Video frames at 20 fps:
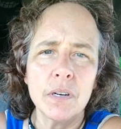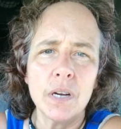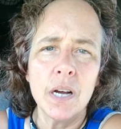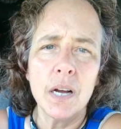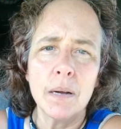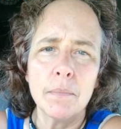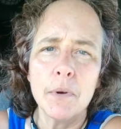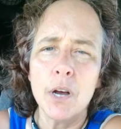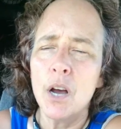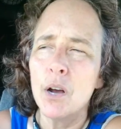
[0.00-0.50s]

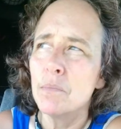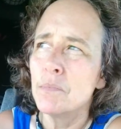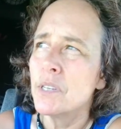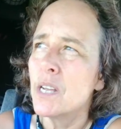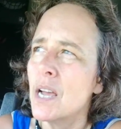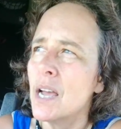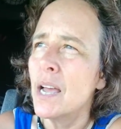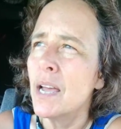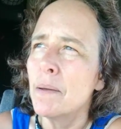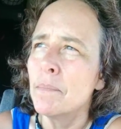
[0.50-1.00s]
um, home
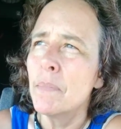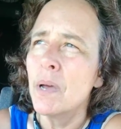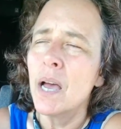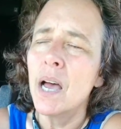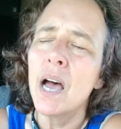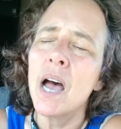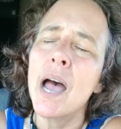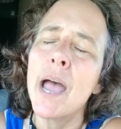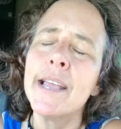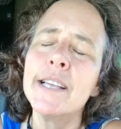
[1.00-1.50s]
time.
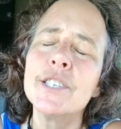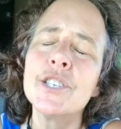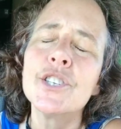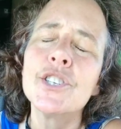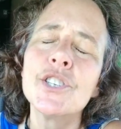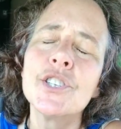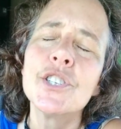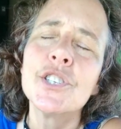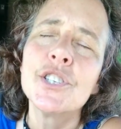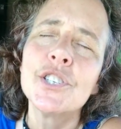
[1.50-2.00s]
I
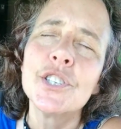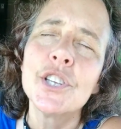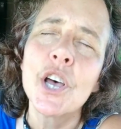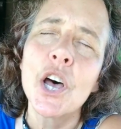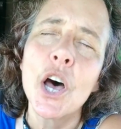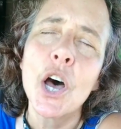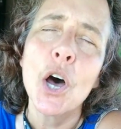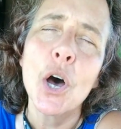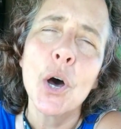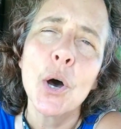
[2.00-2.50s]

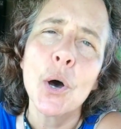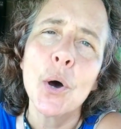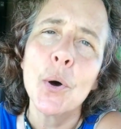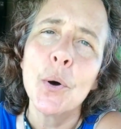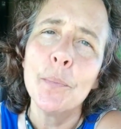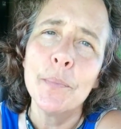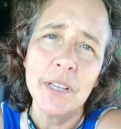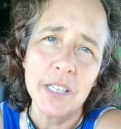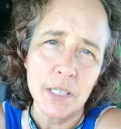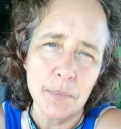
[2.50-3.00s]
so
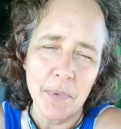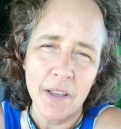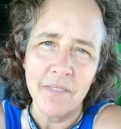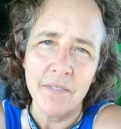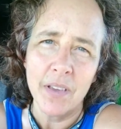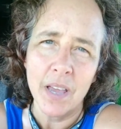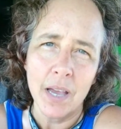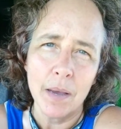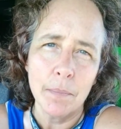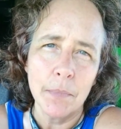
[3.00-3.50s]
miss my
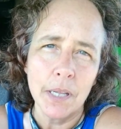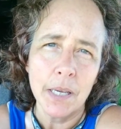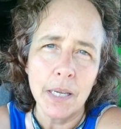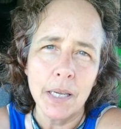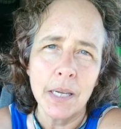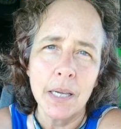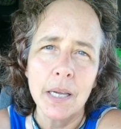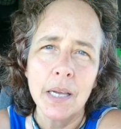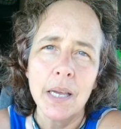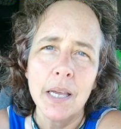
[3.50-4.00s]
family,
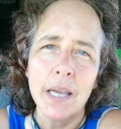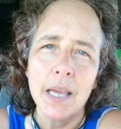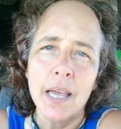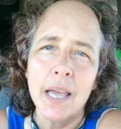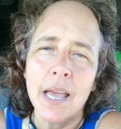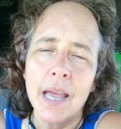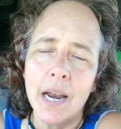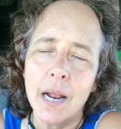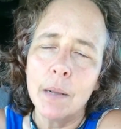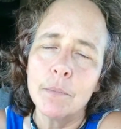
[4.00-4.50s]

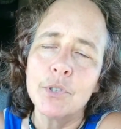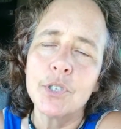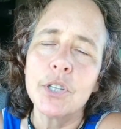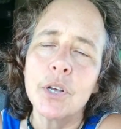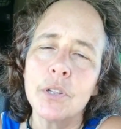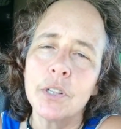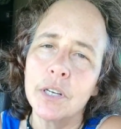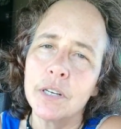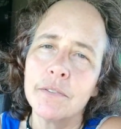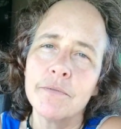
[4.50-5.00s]
and I'm
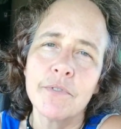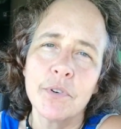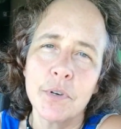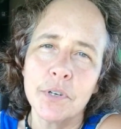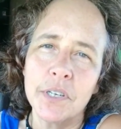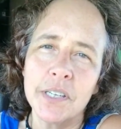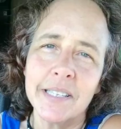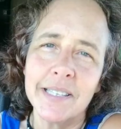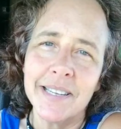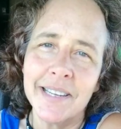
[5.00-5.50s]
so looking
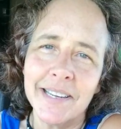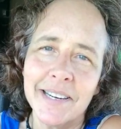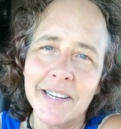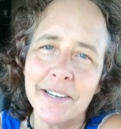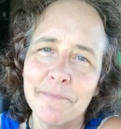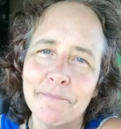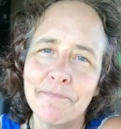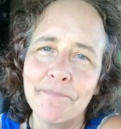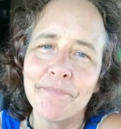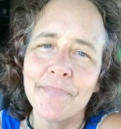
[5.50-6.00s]
forward to seeing
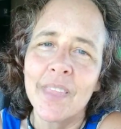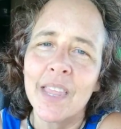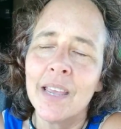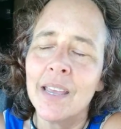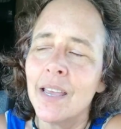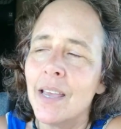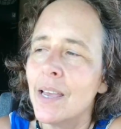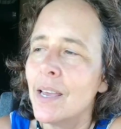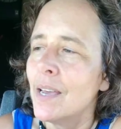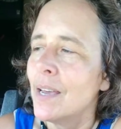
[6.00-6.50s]
them.
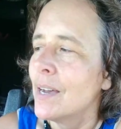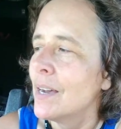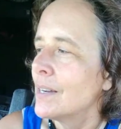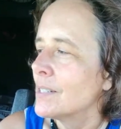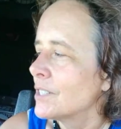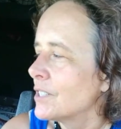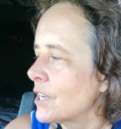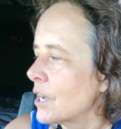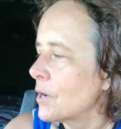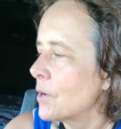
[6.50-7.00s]

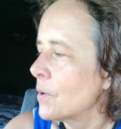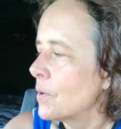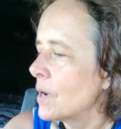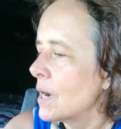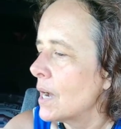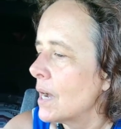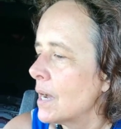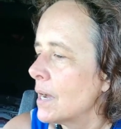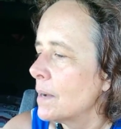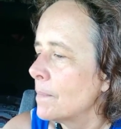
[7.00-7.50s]
So,
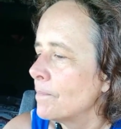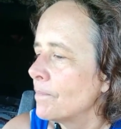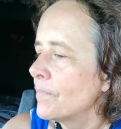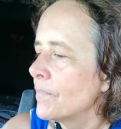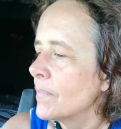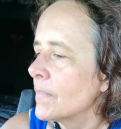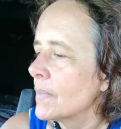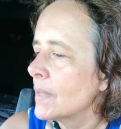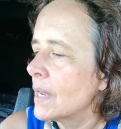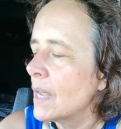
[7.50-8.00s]
um,
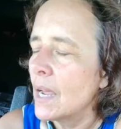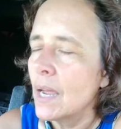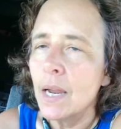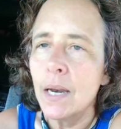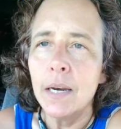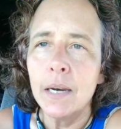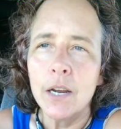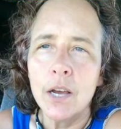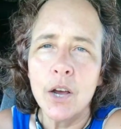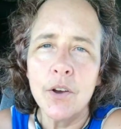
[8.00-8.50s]

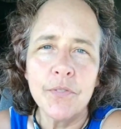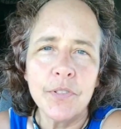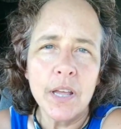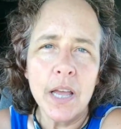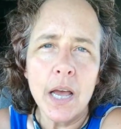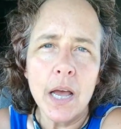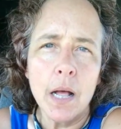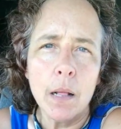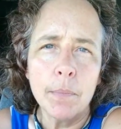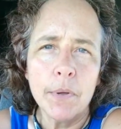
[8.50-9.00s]
and hopefully
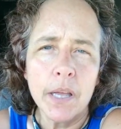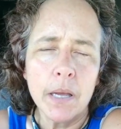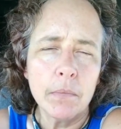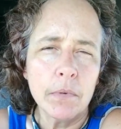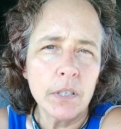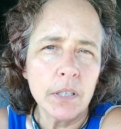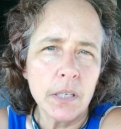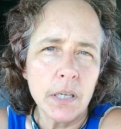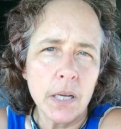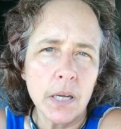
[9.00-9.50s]
I'll be
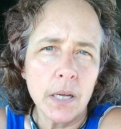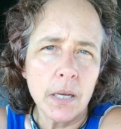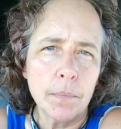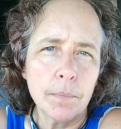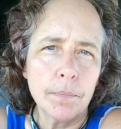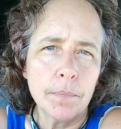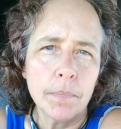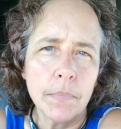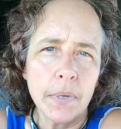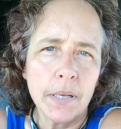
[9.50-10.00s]
able to
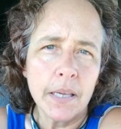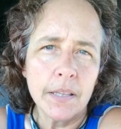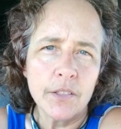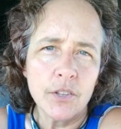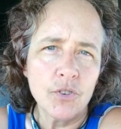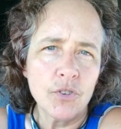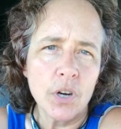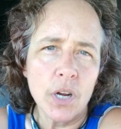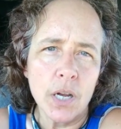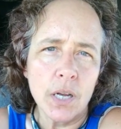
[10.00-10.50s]
get
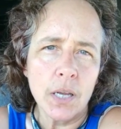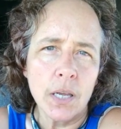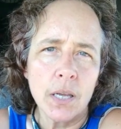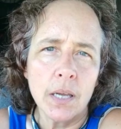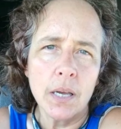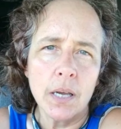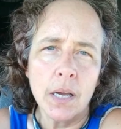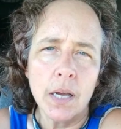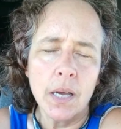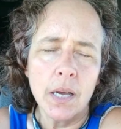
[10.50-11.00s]
the truck.
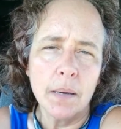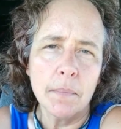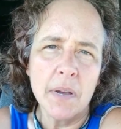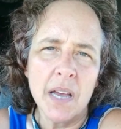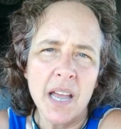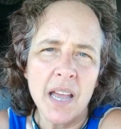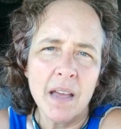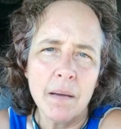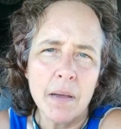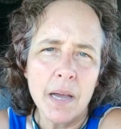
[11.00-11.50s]
Um,
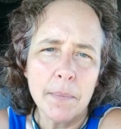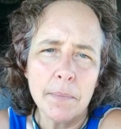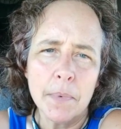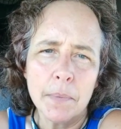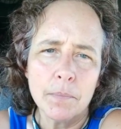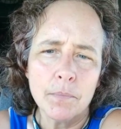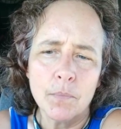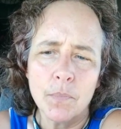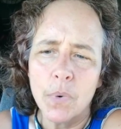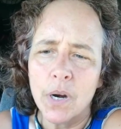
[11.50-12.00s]
I, am
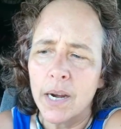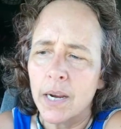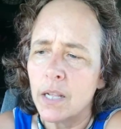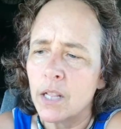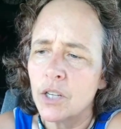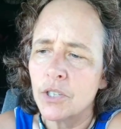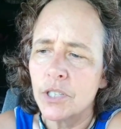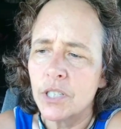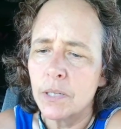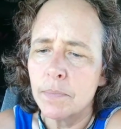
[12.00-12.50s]
right
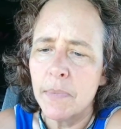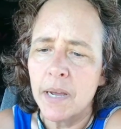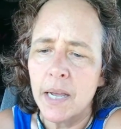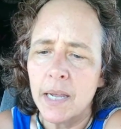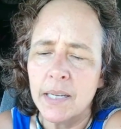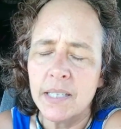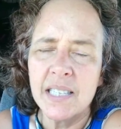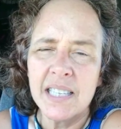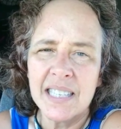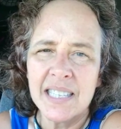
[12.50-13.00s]
close to my
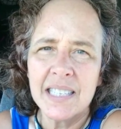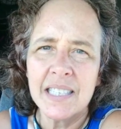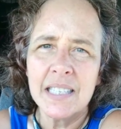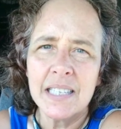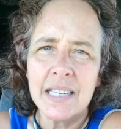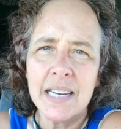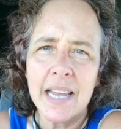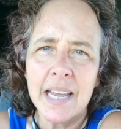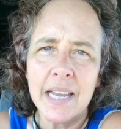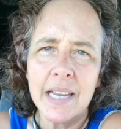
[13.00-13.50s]

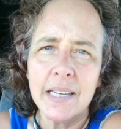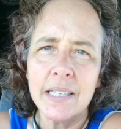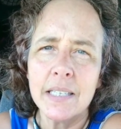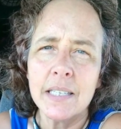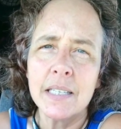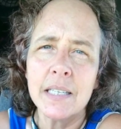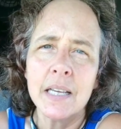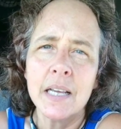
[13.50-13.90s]
60 days